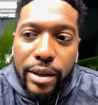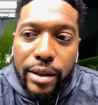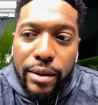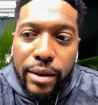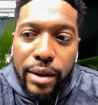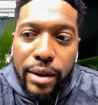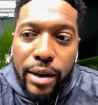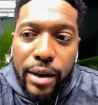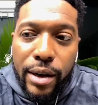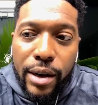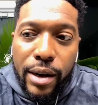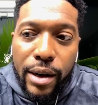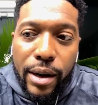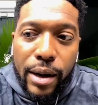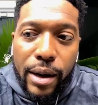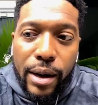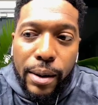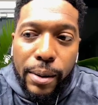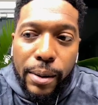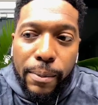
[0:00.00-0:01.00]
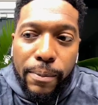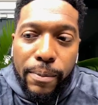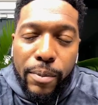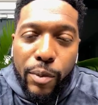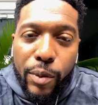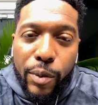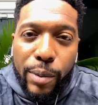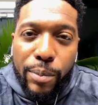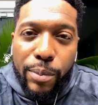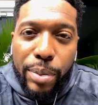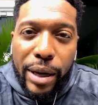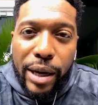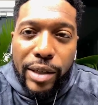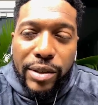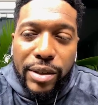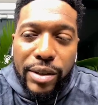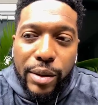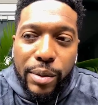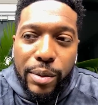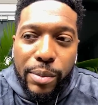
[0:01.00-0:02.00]
And um, when I'm
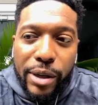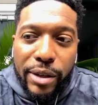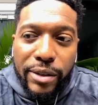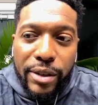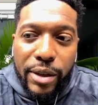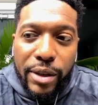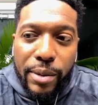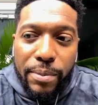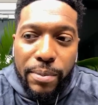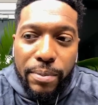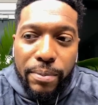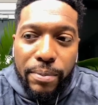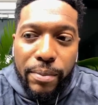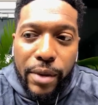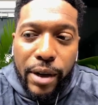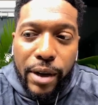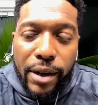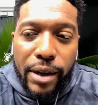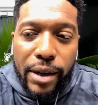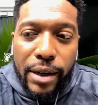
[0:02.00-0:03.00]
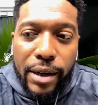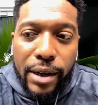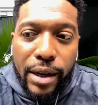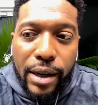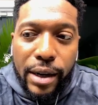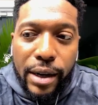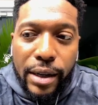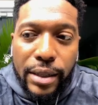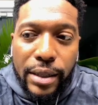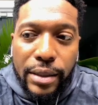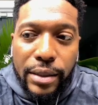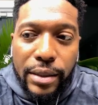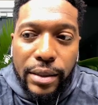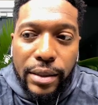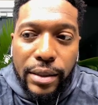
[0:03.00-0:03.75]
passionate about something, I, I